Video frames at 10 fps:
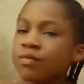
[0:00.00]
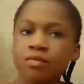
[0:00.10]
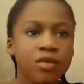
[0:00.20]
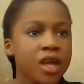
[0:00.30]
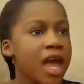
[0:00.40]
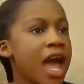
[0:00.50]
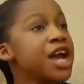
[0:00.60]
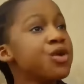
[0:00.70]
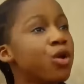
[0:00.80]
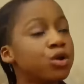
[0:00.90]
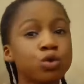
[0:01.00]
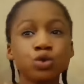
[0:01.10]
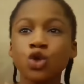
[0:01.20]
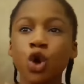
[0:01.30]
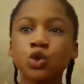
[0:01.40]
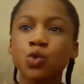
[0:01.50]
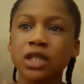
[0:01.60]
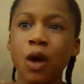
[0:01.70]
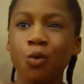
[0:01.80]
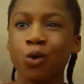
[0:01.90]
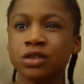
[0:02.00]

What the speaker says: Anyone who does what I want